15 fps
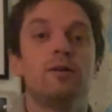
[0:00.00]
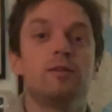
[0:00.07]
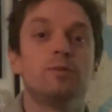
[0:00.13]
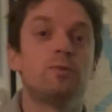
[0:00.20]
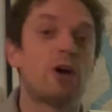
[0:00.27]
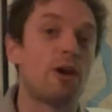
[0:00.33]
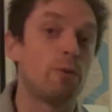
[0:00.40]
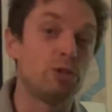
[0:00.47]

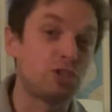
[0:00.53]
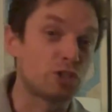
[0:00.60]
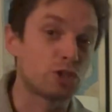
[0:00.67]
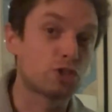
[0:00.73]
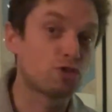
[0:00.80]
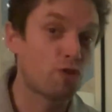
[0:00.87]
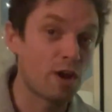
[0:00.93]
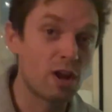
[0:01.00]
where it would
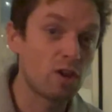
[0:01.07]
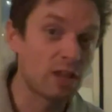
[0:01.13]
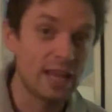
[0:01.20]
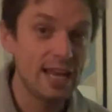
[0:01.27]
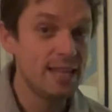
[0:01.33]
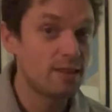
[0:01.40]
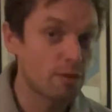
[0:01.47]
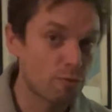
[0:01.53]
just trickle
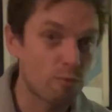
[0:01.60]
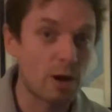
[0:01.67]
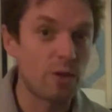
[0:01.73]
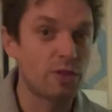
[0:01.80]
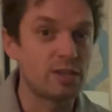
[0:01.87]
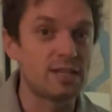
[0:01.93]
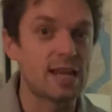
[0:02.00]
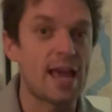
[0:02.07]
heat throughout
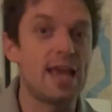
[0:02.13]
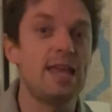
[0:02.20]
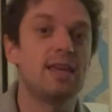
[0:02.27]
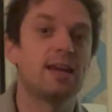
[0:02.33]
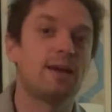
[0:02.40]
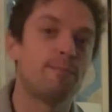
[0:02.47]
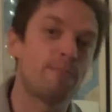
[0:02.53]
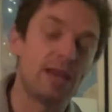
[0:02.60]
the
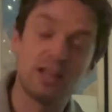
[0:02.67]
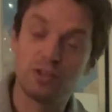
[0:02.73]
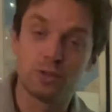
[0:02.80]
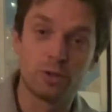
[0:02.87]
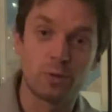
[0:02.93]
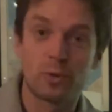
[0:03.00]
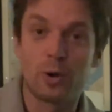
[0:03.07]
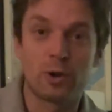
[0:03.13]
day and make
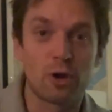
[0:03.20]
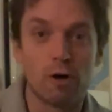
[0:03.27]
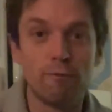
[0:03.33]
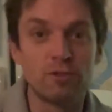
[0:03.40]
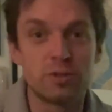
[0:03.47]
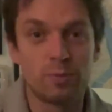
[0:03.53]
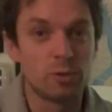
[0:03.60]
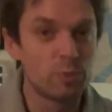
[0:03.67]
sure that we were
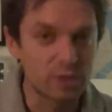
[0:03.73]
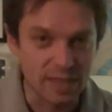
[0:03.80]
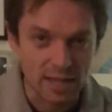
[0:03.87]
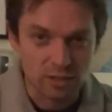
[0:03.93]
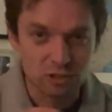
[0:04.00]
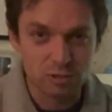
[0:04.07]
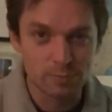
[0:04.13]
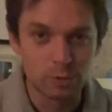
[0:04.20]
comfortable with
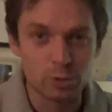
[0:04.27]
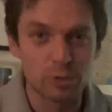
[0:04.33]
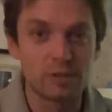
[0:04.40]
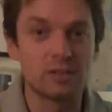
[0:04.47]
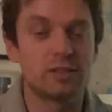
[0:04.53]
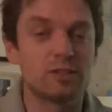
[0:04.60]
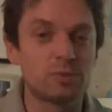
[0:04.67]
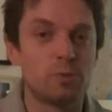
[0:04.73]
that
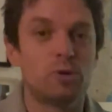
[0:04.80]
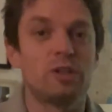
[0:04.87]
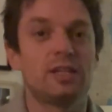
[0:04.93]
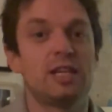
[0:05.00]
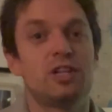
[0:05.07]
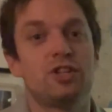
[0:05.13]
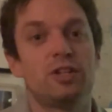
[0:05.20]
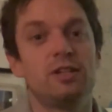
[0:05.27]
small
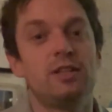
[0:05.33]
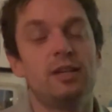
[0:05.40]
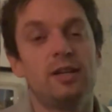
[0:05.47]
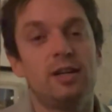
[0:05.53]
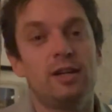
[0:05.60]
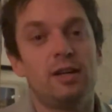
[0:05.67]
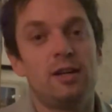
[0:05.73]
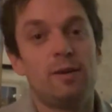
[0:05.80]
addition.
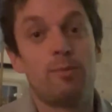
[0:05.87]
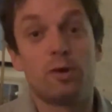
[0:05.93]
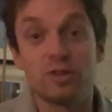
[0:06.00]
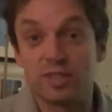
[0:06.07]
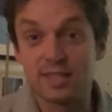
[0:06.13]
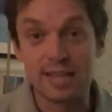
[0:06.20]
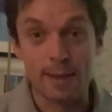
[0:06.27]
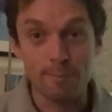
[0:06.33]
But as
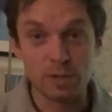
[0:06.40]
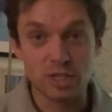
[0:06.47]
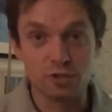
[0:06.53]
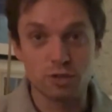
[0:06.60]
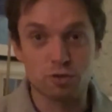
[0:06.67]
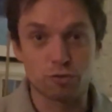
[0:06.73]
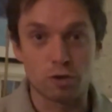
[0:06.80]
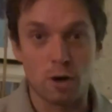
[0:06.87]
the
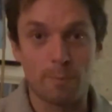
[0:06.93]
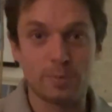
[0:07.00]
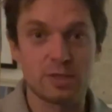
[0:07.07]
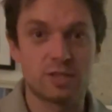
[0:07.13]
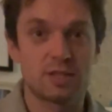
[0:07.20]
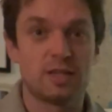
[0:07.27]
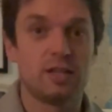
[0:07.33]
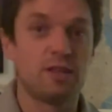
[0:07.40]
temperatures
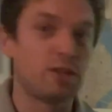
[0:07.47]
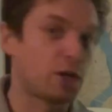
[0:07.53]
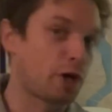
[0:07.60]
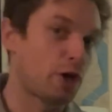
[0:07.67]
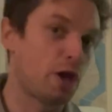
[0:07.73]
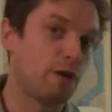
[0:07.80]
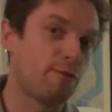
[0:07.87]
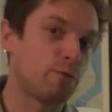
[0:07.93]
dropped, the
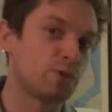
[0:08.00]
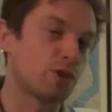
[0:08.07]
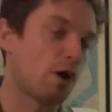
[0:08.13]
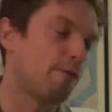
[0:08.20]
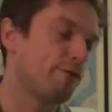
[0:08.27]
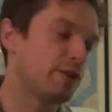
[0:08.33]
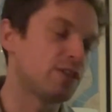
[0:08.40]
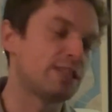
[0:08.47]
curve was
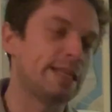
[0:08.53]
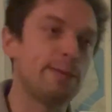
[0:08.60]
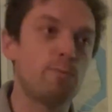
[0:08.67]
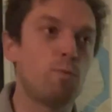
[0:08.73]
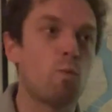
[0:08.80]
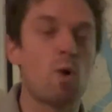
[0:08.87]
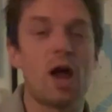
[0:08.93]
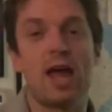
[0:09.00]
obviously
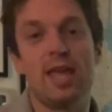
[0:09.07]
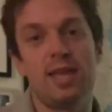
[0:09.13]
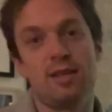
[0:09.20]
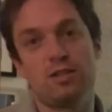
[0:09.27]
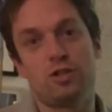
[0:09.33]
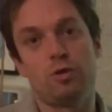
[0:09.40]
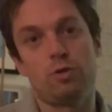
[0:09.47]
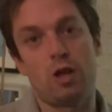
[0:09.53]
way
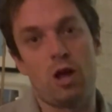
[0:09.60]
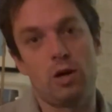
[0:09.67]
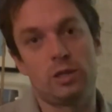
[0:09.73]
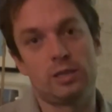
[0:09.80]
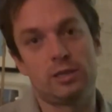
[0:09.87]
too low.